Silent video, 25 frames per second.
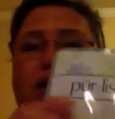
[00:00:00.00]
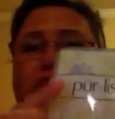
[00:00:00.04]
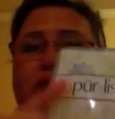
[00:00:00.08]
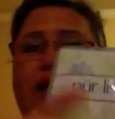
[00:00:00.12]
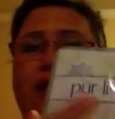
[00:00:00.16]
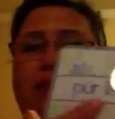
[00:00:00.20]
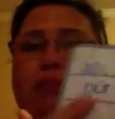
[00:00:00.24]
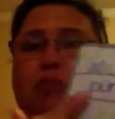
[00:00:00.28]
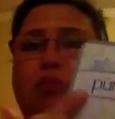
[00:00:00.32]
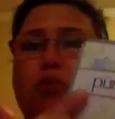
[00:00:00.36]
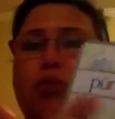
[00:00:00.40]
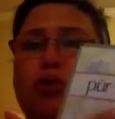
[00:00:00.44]

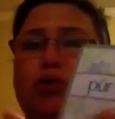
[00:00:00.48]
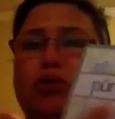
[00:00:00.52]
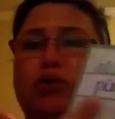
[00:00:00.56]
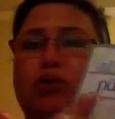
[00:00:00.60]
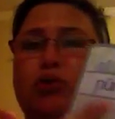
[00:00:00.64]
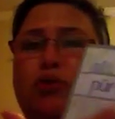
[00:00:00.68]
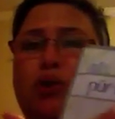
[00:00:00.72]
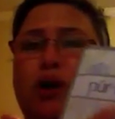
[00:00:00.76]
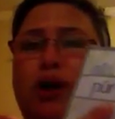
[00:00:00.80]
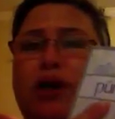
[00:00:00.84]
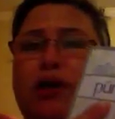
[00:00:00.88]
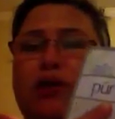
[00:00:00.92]
like
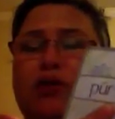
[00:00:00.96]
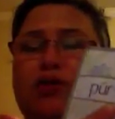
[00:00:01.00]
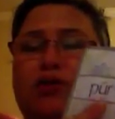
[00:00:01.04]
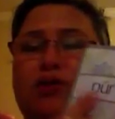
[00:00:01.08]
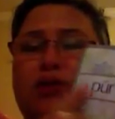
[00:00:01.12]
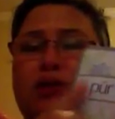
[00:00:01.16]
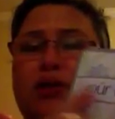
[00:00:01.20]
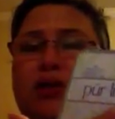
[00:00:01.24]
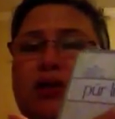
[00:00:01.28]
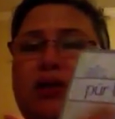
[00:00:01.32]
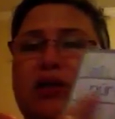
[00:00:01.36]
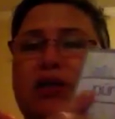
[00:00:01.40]

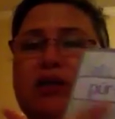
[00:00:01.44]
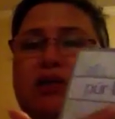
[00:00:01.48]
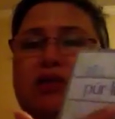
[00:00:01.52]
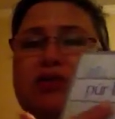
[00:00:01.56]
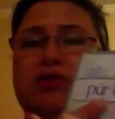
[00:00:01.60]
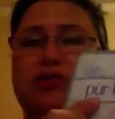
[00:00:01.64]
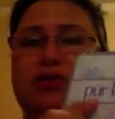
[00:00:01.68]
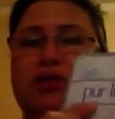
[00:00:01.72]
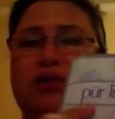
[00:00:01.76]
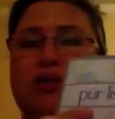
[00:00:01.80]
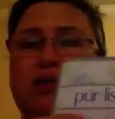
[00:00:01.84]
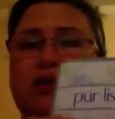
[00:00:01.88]
moisturizers and
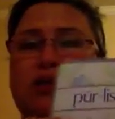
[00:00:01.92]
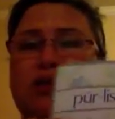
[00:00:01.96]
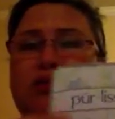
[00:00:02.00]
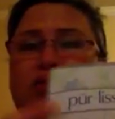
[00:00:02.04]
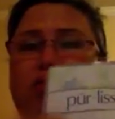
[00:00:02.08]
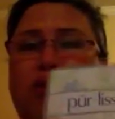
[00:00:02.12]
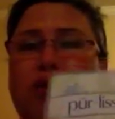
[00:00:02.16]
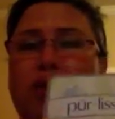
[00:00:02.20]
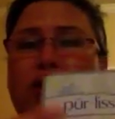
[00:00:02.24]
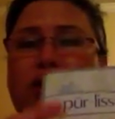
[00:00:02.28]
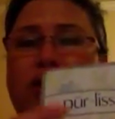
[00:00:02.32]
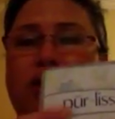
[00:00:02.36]
cleansers in this
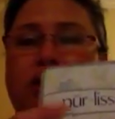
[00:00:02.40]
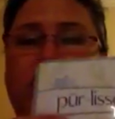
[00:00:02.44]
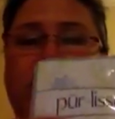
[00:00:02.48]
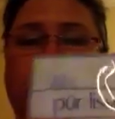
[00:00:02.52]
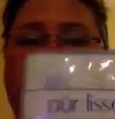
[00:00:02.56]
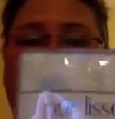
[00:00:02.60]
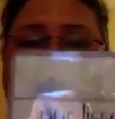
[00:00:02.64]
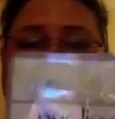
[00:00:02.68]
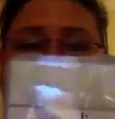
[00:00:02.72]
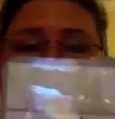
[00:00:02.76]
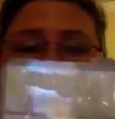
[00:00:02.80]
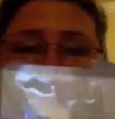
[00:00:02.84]
brand, and
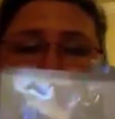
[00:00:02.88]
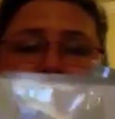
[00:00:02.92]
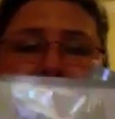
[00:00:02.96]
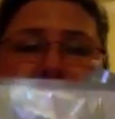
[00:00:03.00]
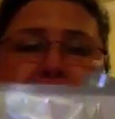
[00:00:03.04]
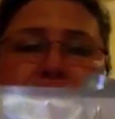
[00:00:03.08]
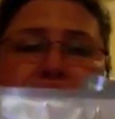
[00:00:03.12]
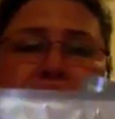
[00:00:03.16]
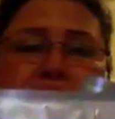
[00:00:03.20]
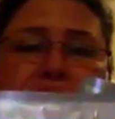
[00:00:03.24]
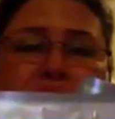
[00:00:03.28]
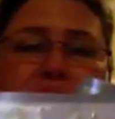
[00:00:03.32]
um, I
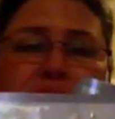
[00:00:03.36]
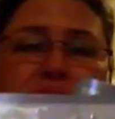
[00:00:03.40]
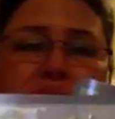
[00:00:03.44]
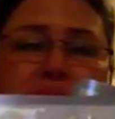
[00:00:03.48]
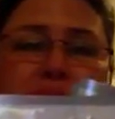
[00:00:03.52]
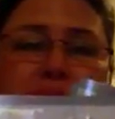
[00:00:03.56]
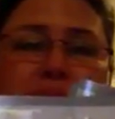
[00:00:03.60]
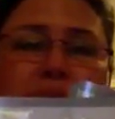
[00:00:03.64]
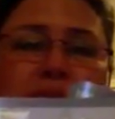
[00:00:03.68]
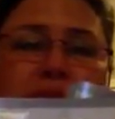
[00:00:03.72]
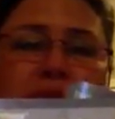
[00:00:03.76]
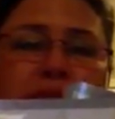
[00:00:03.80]
like it a
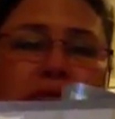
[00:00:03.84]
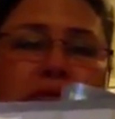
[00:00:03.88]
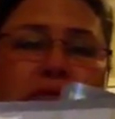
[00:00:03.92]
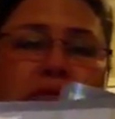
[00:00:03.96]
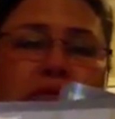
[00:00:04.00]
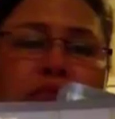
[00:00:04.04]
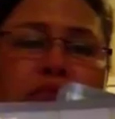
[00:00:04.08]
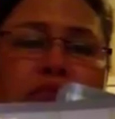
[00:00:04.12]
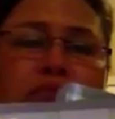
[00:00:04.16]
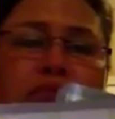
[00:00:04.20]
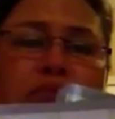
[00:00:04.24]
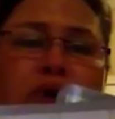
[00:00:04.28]
lot.
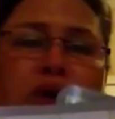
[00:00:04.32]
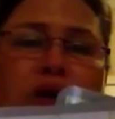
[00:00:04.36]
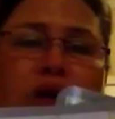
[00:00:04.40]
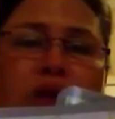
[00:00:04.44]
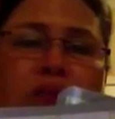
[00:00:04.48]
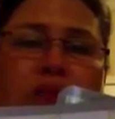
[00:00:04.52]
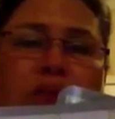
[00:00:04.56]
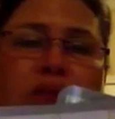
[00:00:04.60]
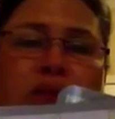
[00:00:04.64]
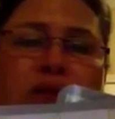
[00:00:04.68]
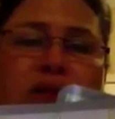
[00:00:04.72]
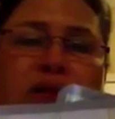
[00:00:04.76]
But
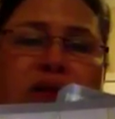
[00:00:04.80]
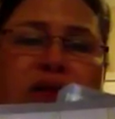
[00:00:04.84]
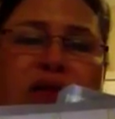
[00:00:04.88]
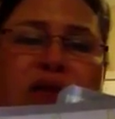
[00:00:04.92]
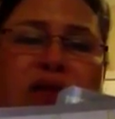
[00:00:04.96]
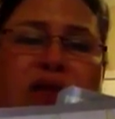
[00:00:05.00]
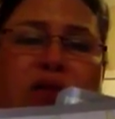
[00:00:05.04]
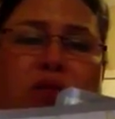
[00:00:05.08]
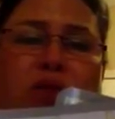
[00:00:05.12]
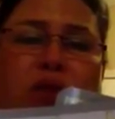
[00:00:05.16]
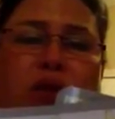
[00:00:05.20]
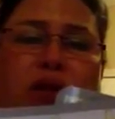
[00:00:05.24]
um, this is
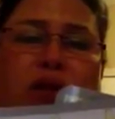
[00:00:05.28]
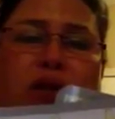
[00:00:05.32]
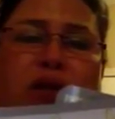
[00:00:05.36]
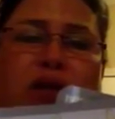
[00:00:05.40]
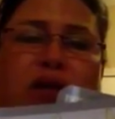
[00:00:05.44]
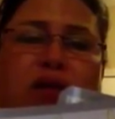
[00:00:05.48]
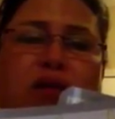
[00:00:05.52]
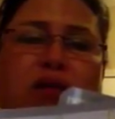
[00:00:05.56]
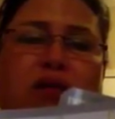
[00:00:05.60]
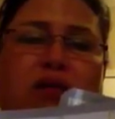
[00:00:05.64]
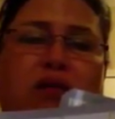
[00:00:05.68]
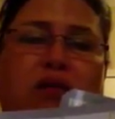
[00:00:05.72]

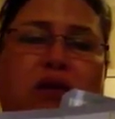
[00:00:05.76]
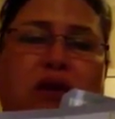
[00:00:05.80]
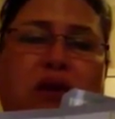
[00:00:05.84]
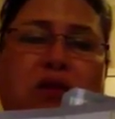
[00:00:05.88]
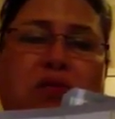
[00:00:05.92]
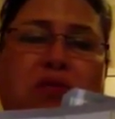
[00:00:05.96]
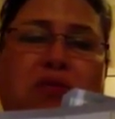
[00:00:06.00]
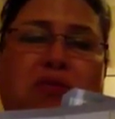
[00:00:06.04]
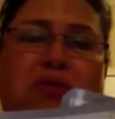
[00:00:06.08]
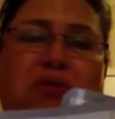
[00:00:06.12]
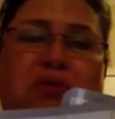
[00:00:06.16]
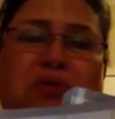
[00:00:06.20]
seaweed.
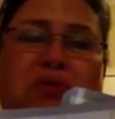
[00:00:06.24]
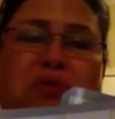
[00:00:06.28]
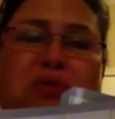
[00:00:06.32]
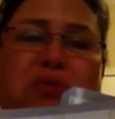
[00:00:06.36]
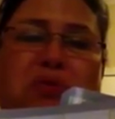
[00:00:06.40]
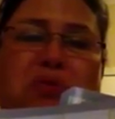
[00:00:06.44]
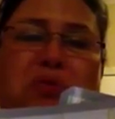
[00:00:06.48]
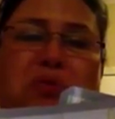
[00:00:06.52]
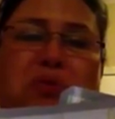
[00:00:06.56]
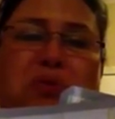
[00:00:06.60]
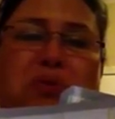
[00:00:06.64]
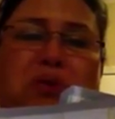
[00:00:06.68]
Oh,
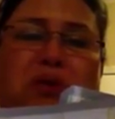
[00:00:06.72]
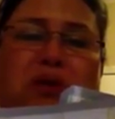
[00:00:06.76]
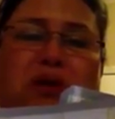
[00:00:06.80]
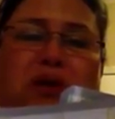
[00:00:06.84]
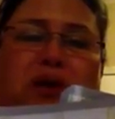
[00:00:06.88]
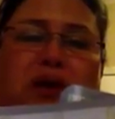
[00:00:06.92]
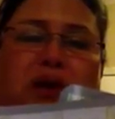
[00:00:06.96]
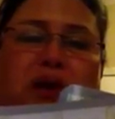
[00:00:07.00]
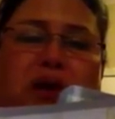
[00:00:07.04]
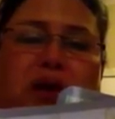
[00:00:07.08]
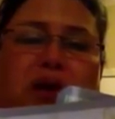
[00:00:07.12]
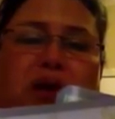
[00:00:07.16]
cool.
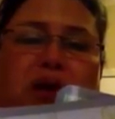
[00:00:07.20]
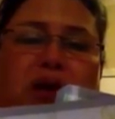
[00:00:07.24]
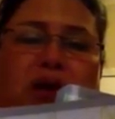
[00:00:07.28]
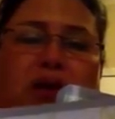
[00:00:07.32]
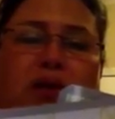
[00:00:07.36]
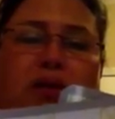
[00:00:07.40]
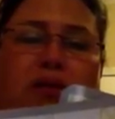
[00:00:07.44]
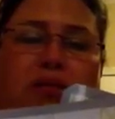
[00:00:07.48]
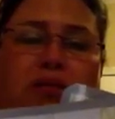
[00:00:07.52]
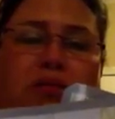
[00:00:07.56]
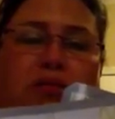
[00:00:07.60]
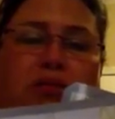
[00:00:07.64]

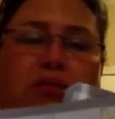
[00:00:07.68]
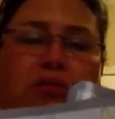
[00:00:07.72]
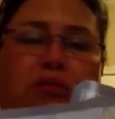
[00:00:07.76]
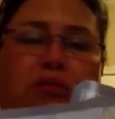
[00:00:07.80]
Um,